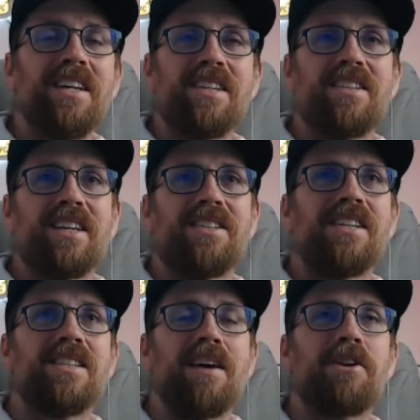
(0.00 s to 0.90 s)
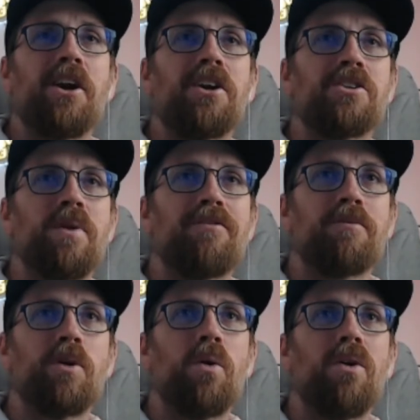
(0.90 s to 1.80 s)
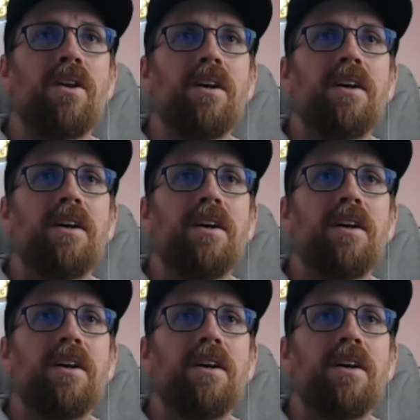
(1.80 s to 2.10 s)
60, 70 yards away from goal.